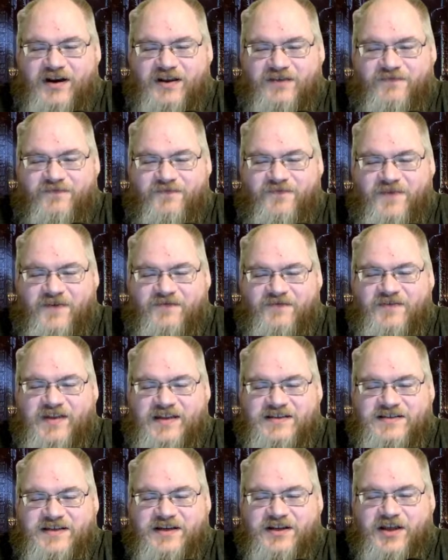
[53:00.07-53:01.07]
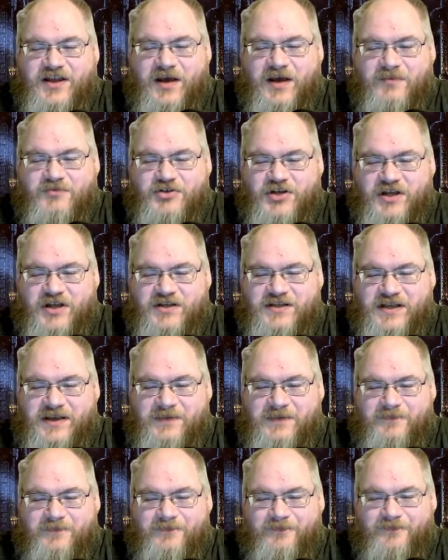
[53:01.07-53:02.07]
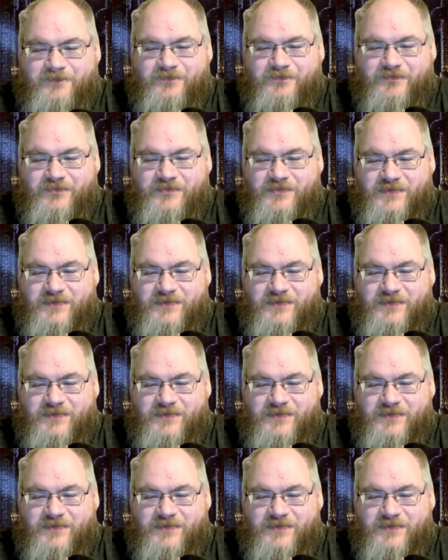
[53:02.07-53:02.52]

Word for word: 50 sitcom jaunty. It